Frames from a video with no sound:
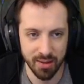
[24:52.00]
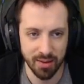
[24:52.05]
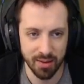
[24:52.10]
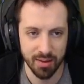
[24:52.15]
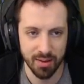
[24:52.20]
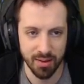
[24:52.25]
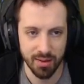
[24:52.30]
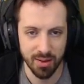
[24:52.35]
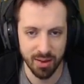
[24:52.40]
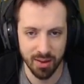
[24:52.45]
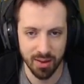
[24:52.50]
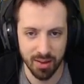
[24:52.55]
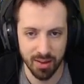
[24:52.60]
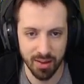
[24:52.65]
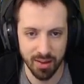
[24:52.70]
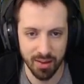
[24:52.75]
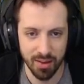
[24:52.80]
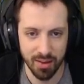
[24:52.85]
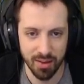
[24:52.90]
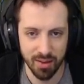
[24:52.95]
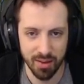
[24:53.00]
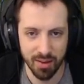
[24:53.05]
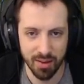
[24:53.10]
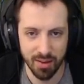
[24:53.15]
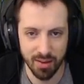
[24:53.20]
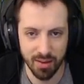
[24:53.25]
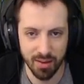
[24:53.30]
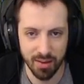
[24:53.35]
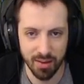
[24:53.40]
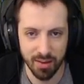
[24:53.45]

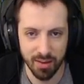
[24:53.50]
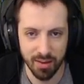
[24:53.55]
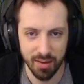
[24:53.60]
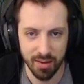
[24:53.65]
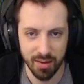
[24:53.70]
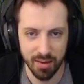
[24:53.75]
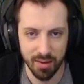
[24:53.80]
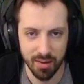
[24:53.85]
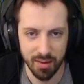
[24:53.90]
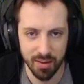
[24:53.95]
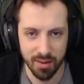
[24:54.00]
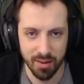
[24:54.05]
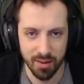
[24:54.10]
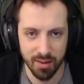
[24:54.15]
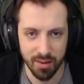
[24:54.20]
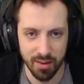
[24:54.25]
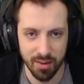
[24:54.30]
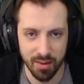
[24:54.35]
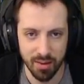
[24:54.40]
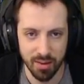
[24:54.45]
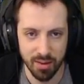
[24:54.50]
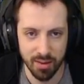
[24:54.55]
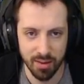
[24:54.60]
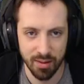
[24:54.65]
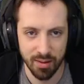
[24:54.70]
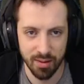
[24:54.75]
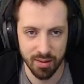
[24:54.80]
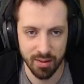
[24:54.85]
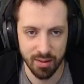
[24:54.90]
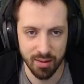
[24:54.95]

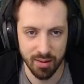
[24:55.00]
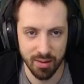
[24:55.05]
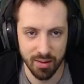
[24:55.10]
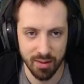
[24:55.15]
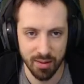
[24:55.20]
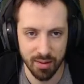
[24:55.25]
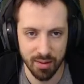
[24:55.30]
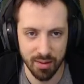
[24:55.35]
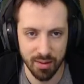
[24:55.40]
[no speech]